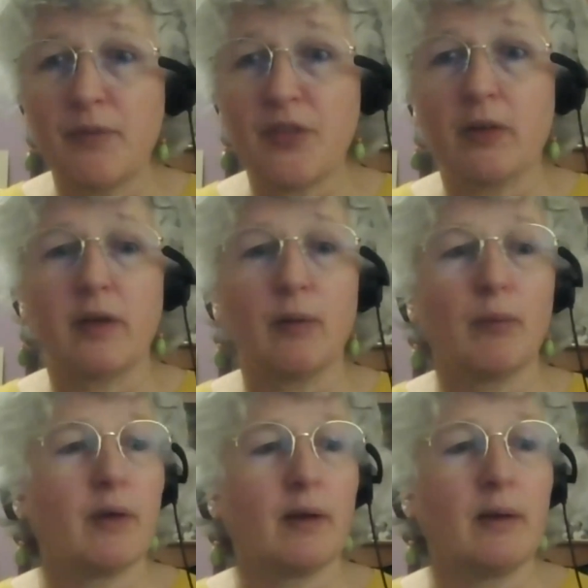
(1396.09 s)
So
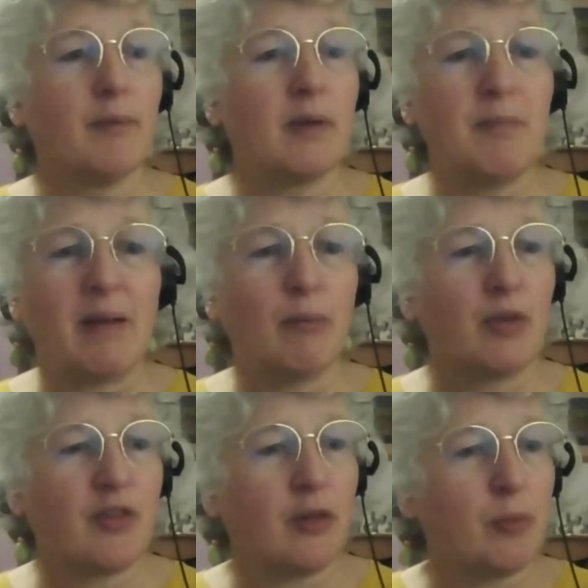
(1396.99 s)
the men
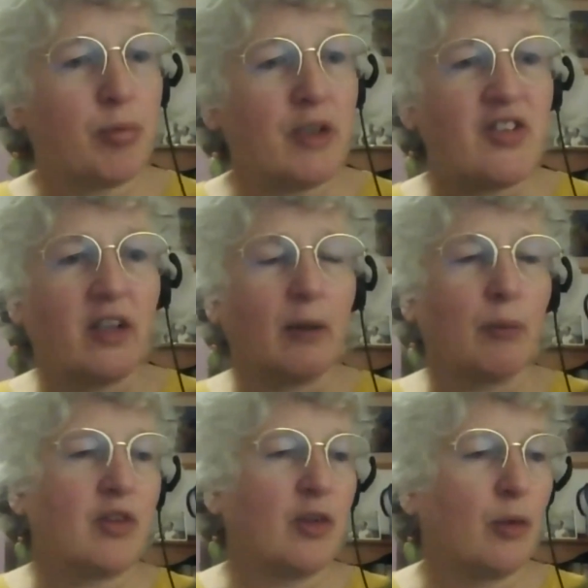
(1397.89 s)
would do preaching, they
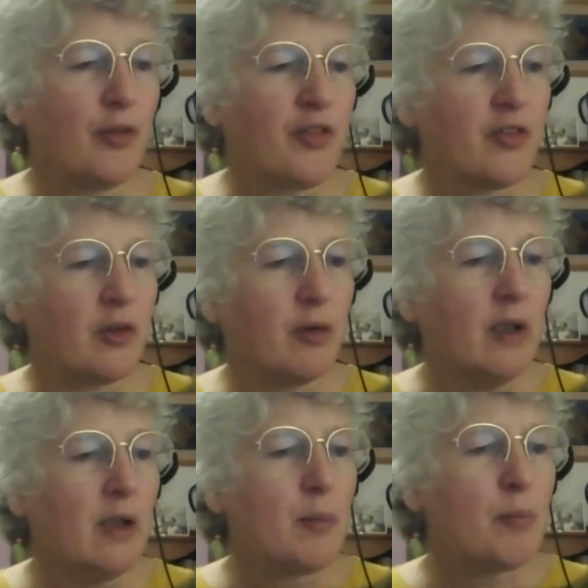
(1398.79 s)
would also do
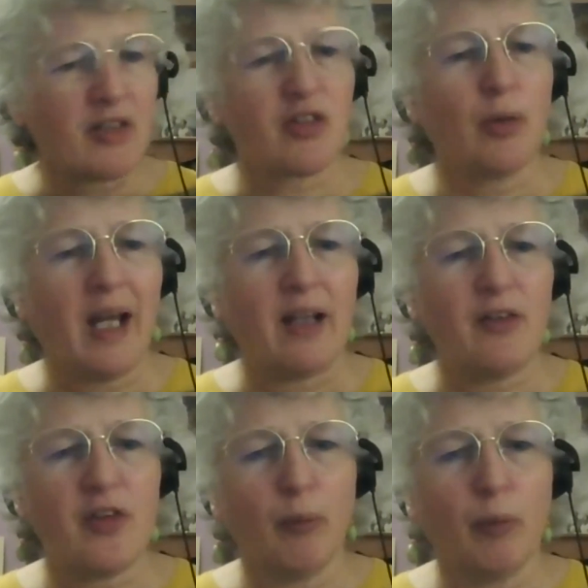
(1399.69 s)
practical
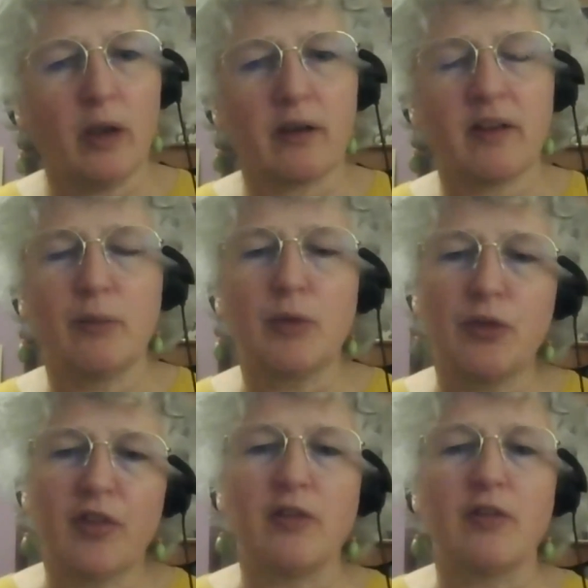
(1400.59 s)
hands-on work, they would
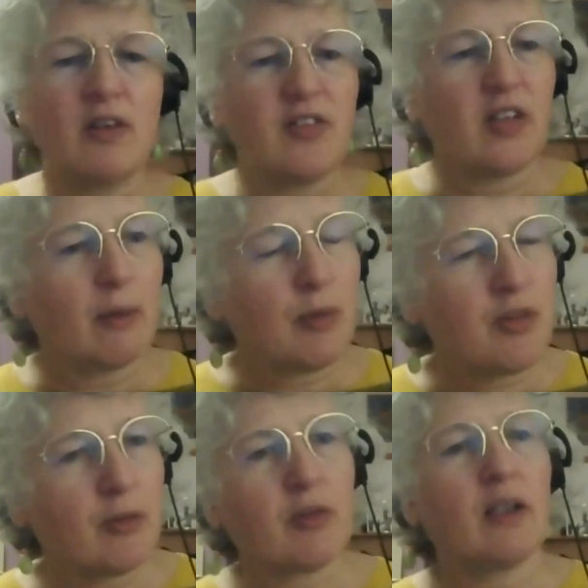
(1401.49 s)
do fundraising, they would
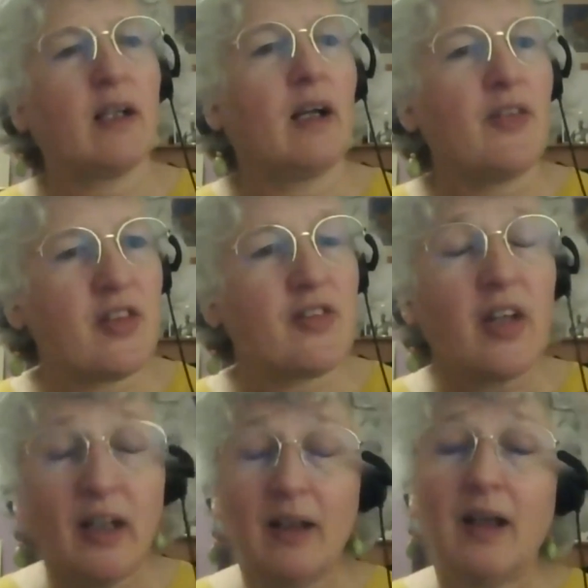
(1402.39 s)
do classes,
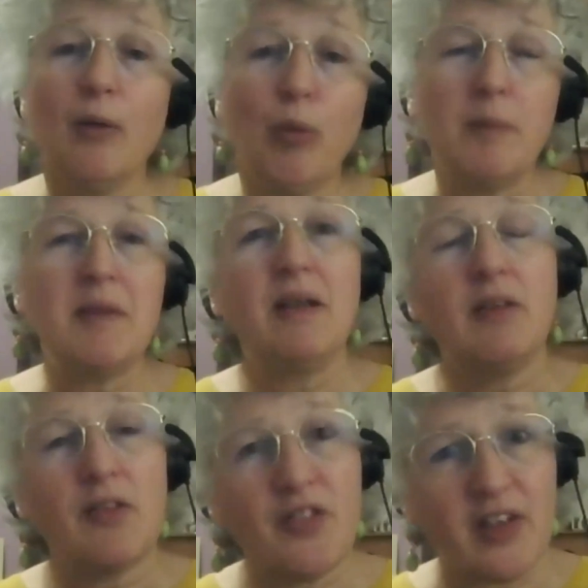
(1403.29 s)
and
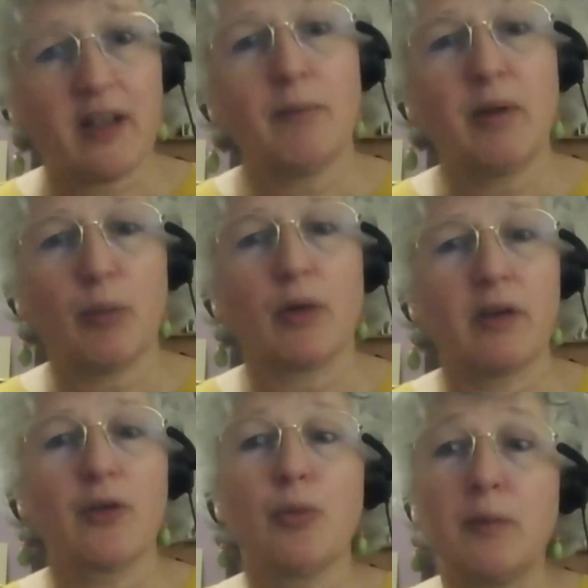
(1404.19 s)
women settlement
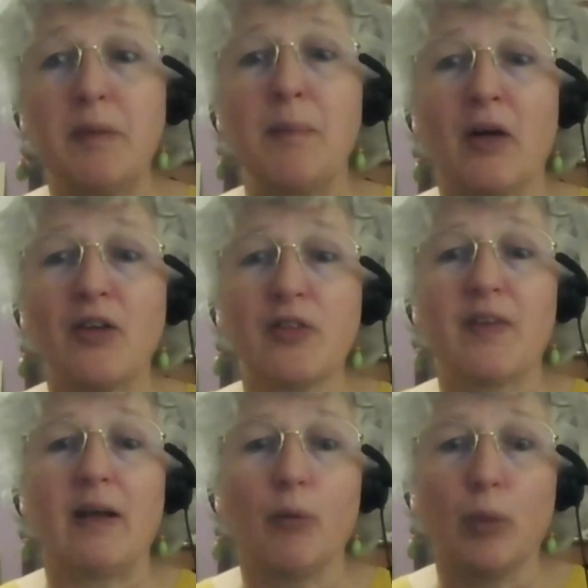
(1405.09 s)
workers would be part of
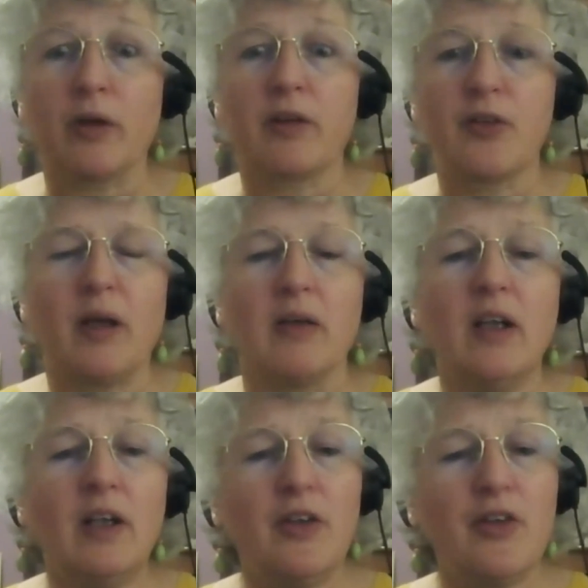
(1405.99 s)
that work as well.
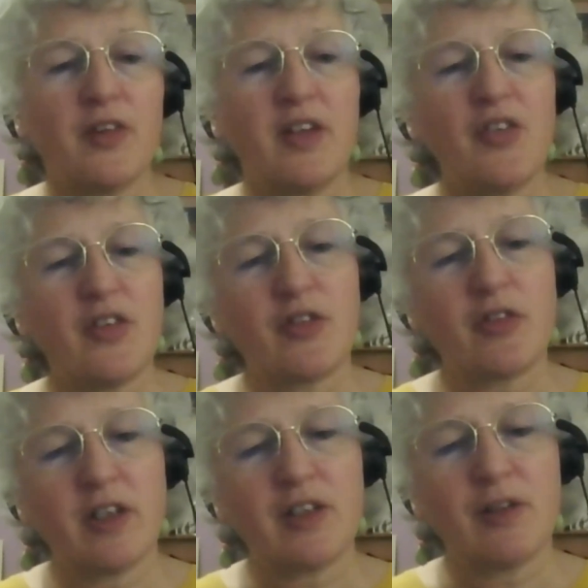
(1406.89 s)
So this is a
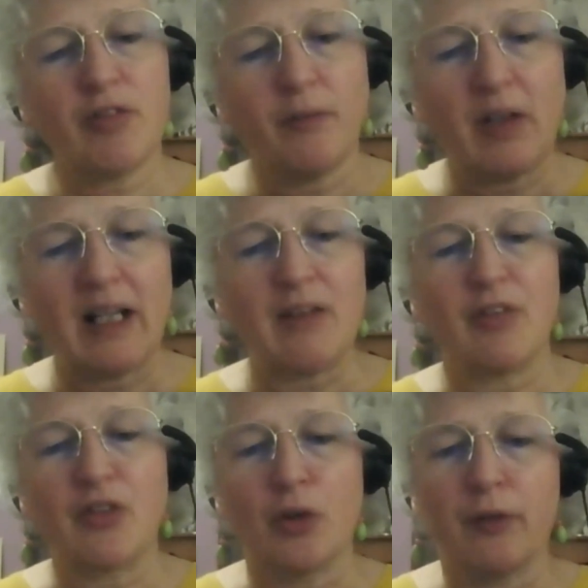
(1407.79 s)
tradition from the late
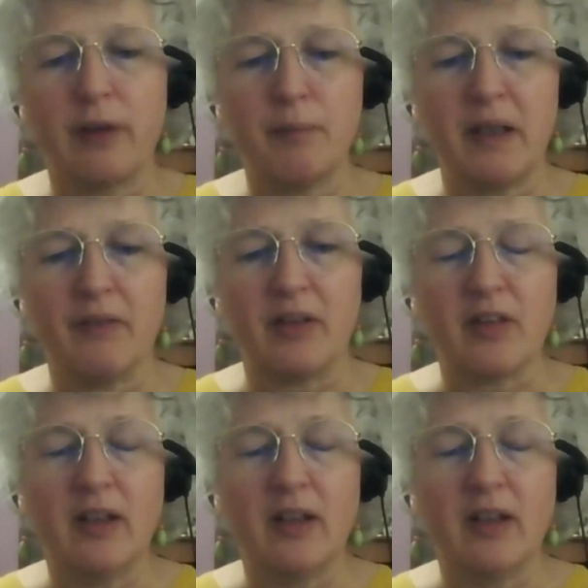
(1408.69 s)
Victorian period.